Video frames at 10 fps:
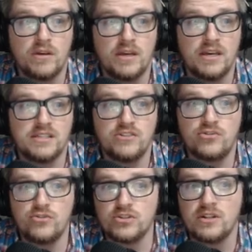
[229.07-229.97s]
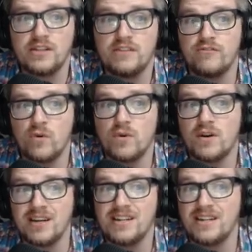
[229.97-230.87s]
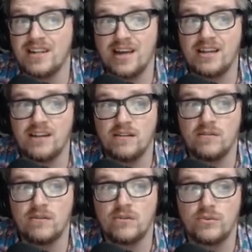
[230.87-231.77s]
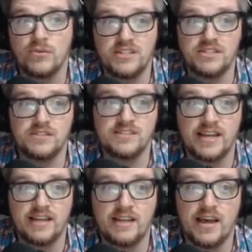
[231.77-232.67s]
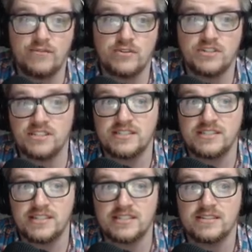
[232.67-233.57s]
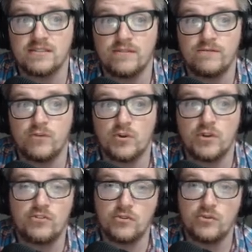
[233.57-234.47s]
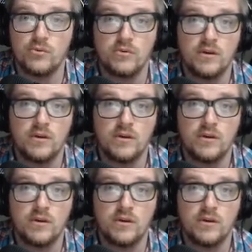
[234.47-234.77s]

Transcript: is usually 499 or region sell average is 642